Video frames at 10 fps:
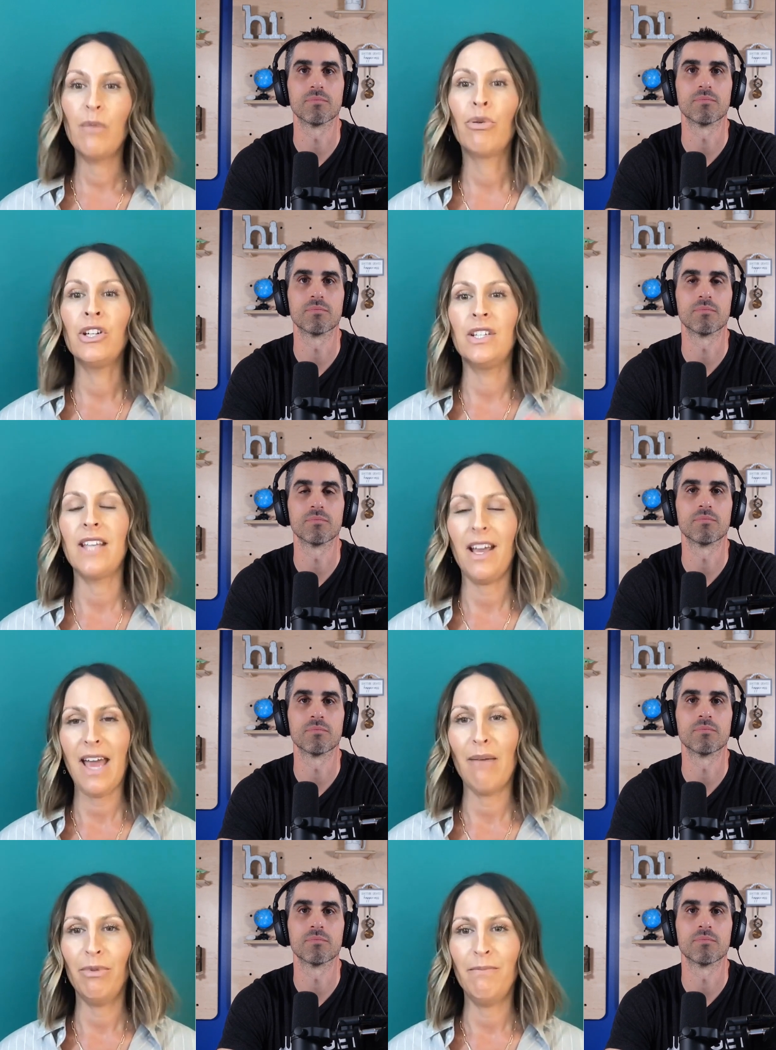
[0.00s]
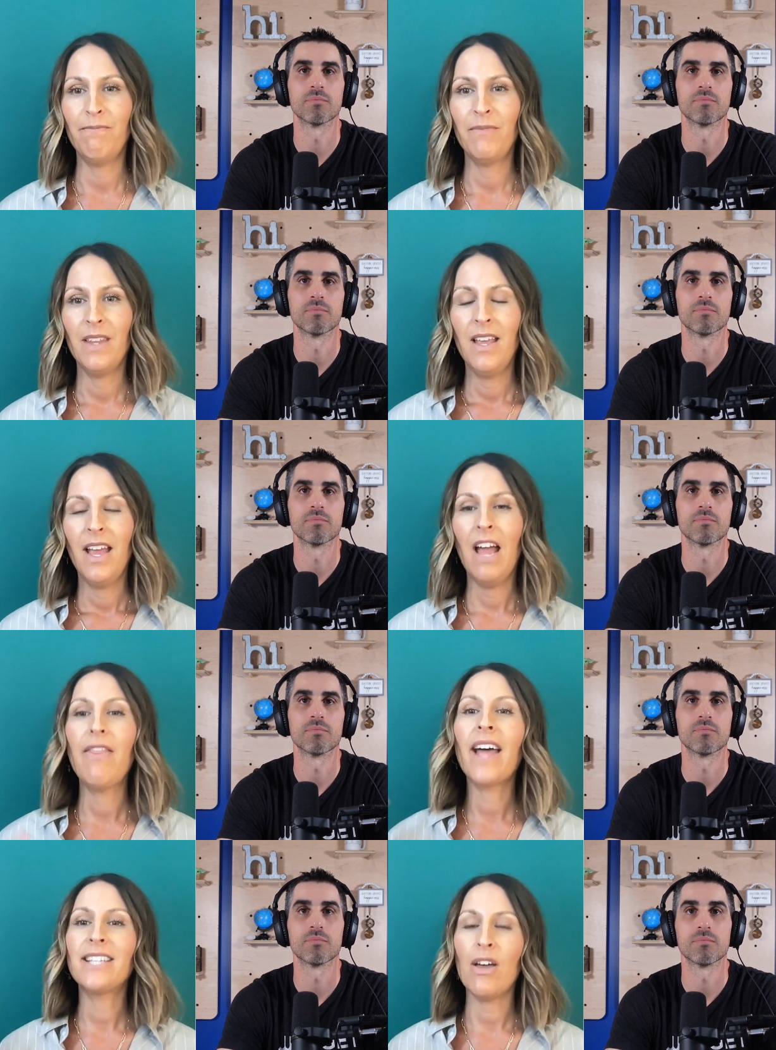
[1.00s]
Speaker 1: that bridges that gap.
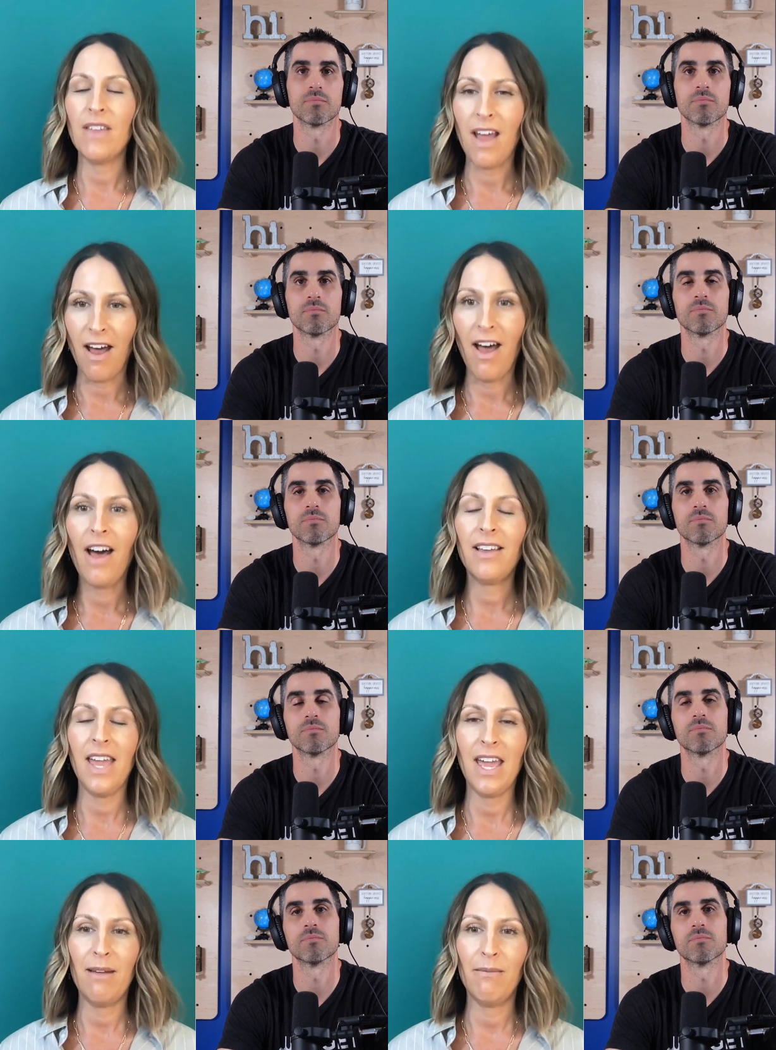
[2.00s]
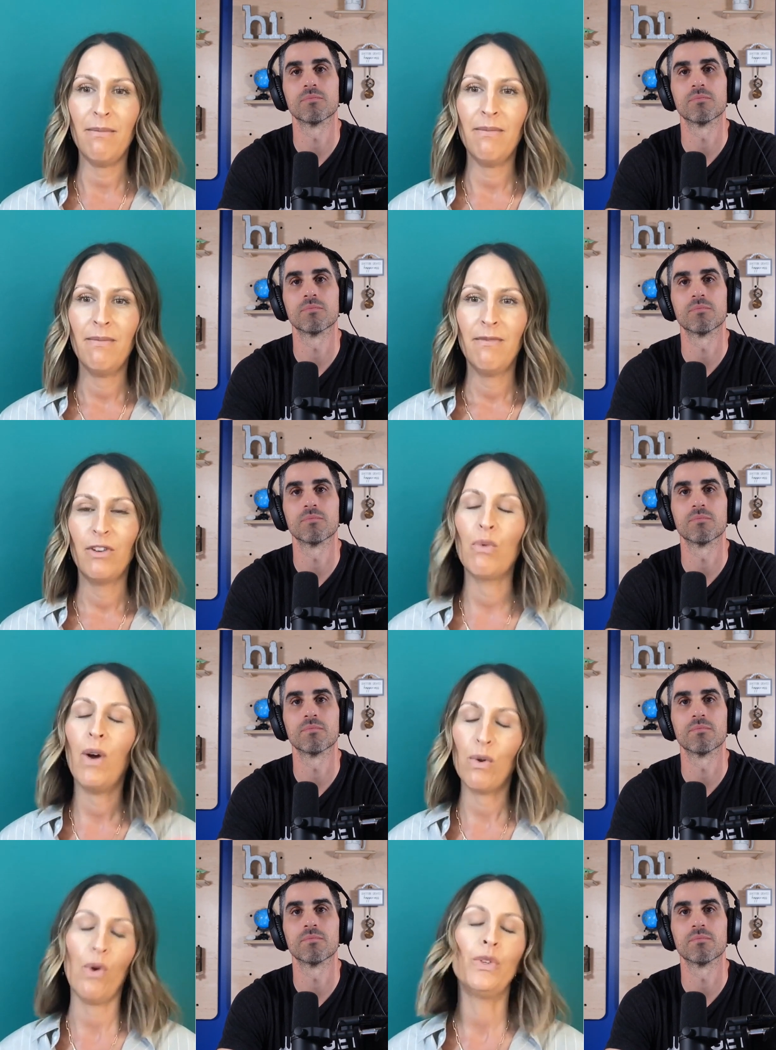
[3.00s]
And that's how the aha came for
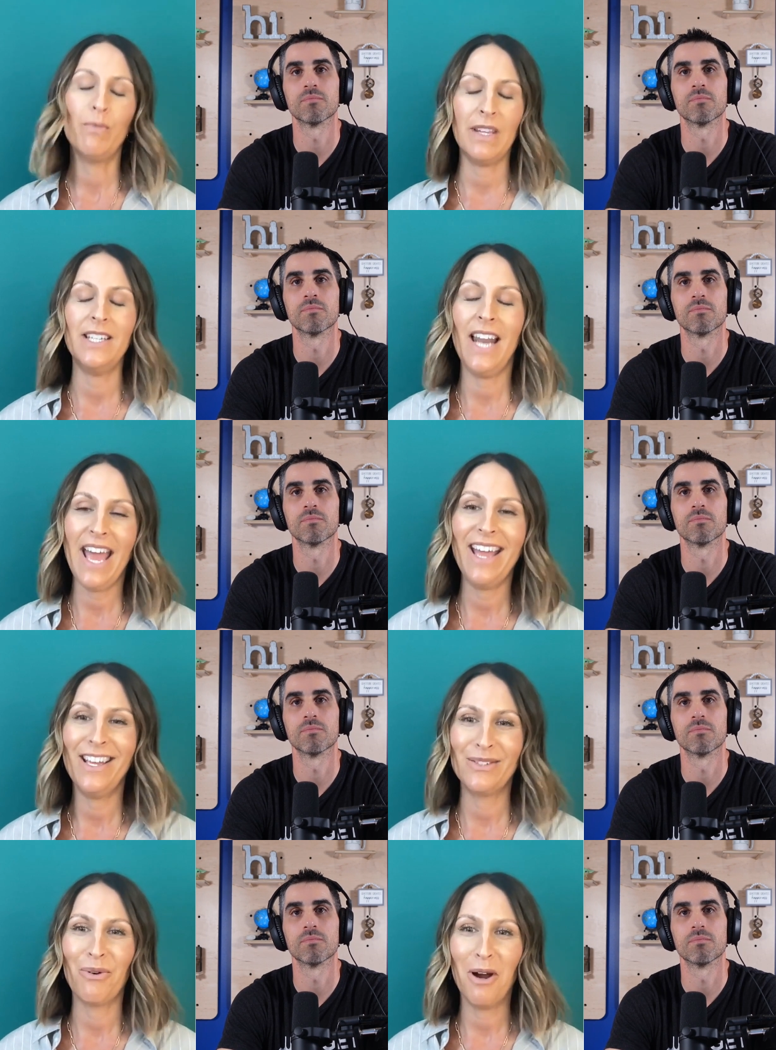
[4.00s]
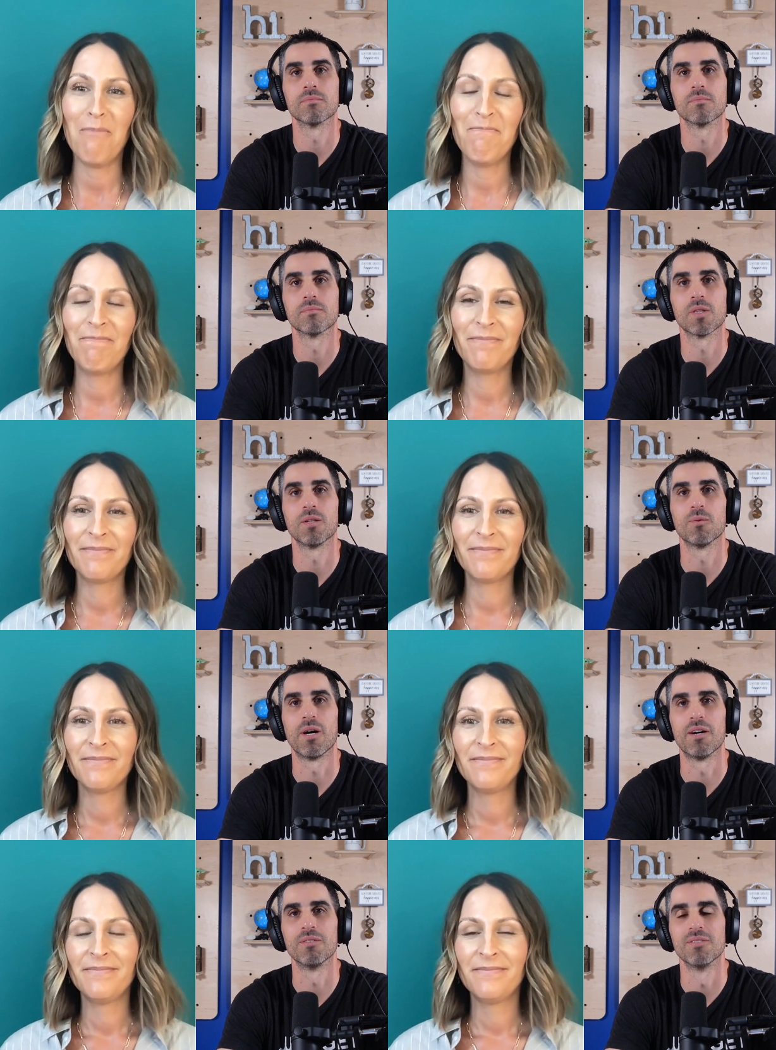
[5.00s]
what ultimately today is Orum.
Speaker 2: Oh
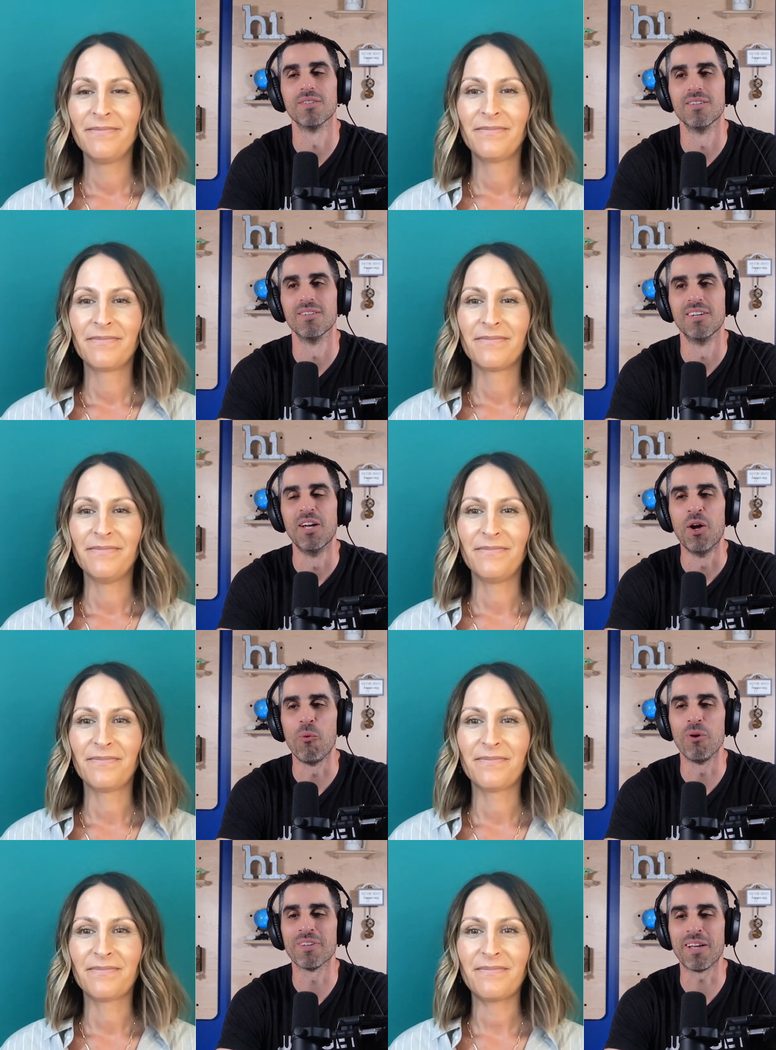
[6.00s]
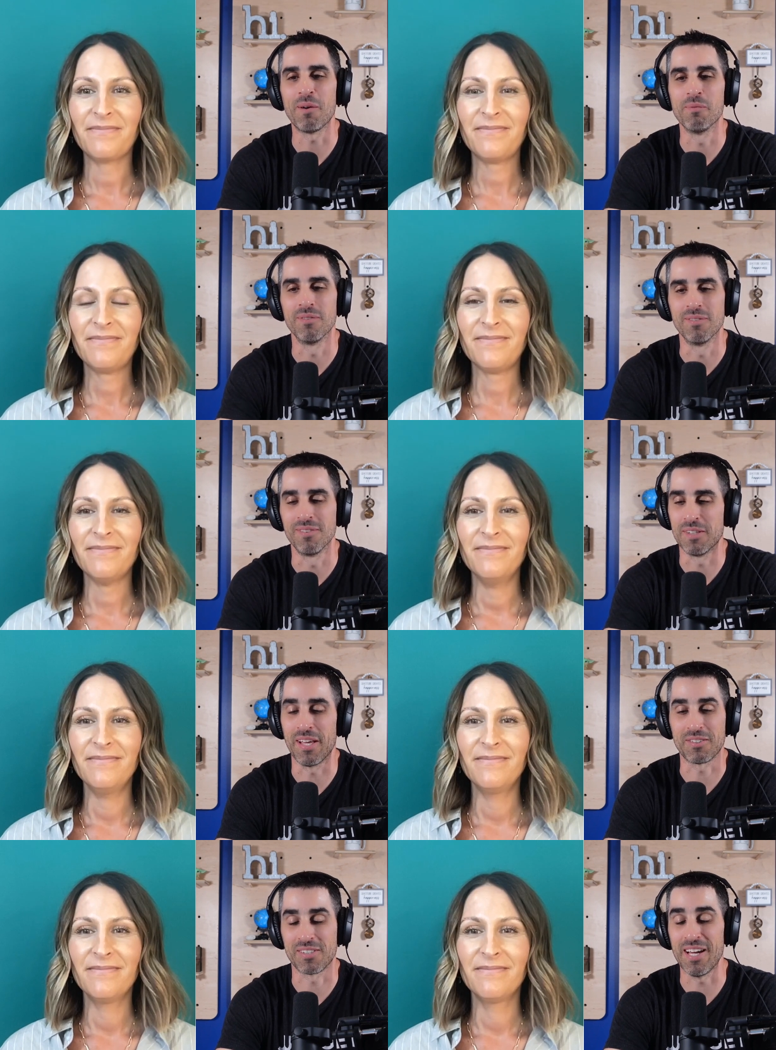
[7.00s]
wow. Well,
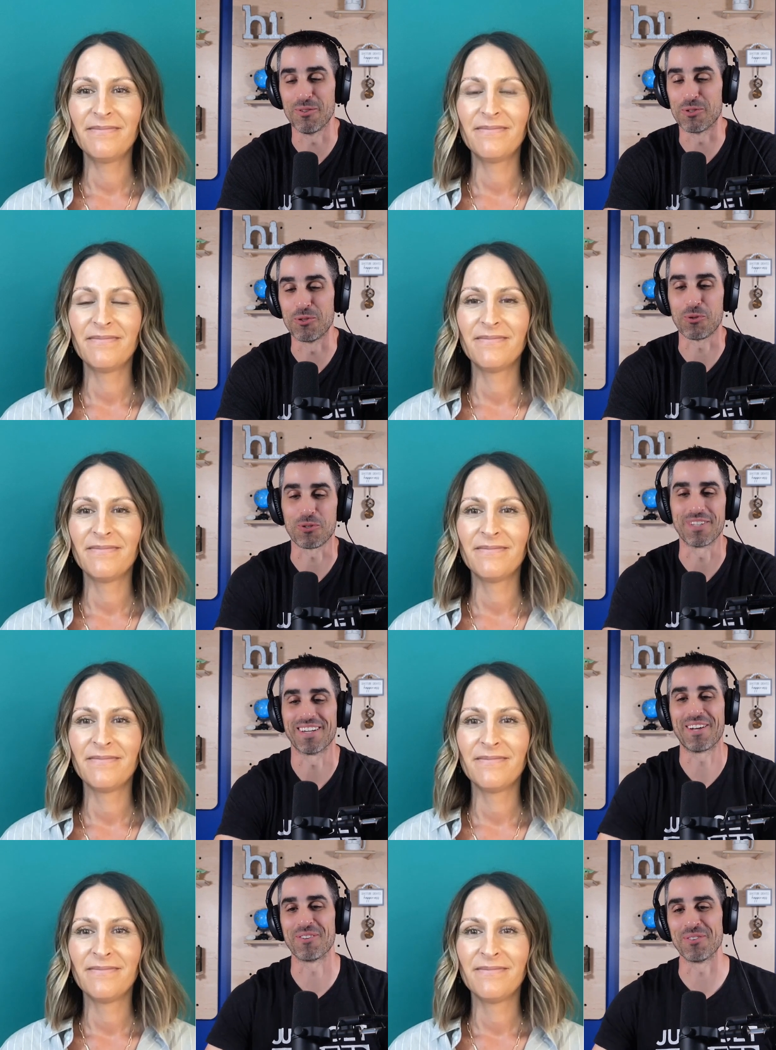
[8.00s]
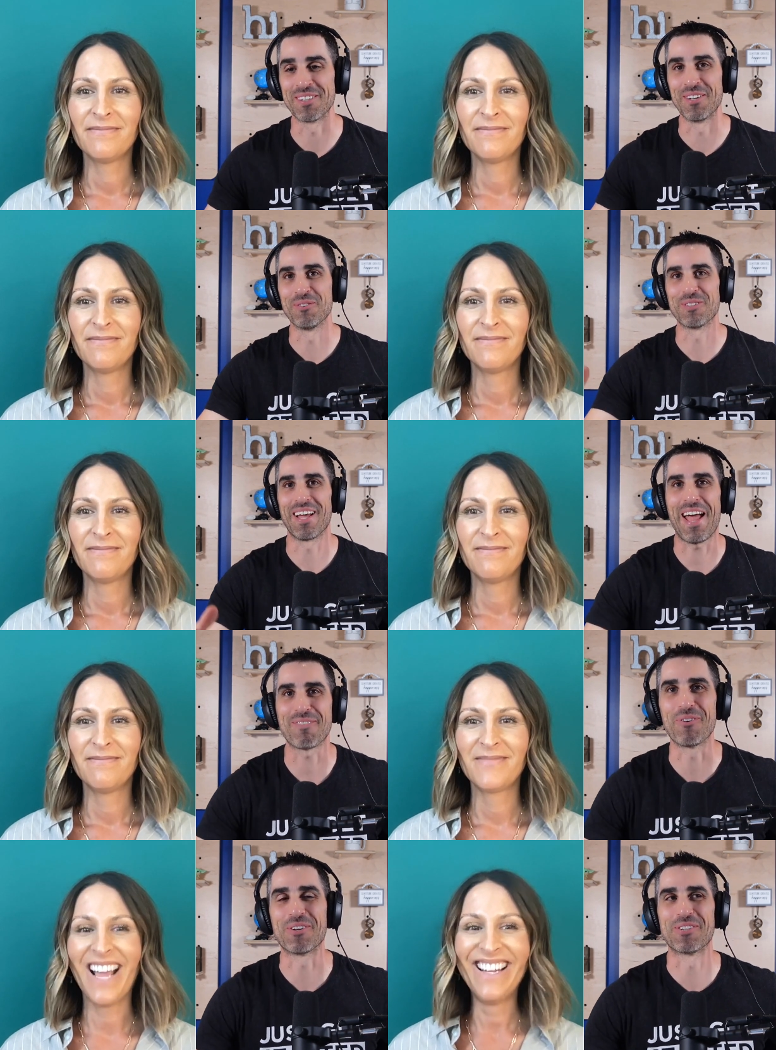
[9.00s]
that, sounds interesting. I don't, you know, half of
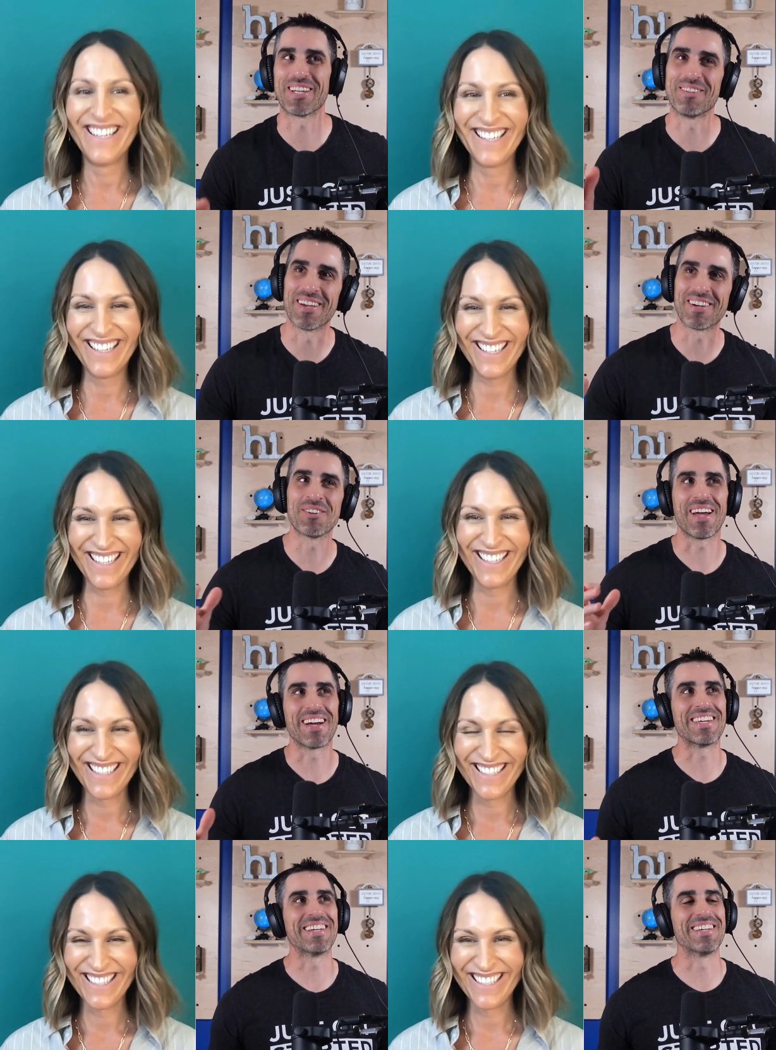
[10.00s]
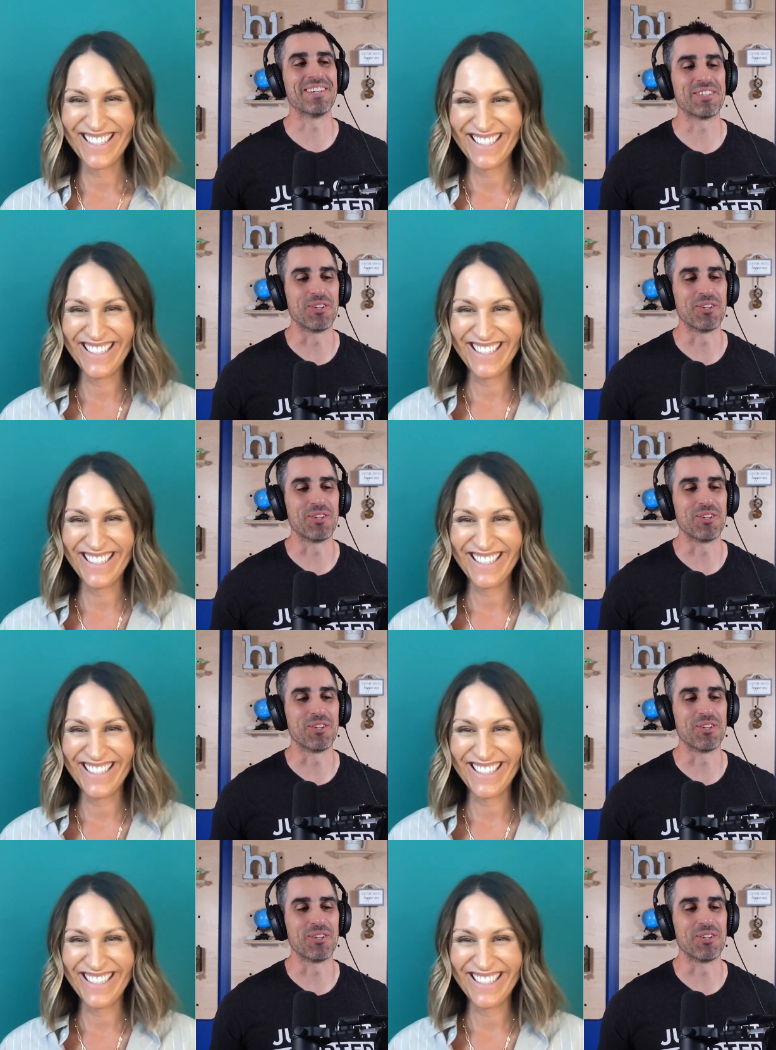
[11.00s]
what you said, I'm like, okay, I get it. You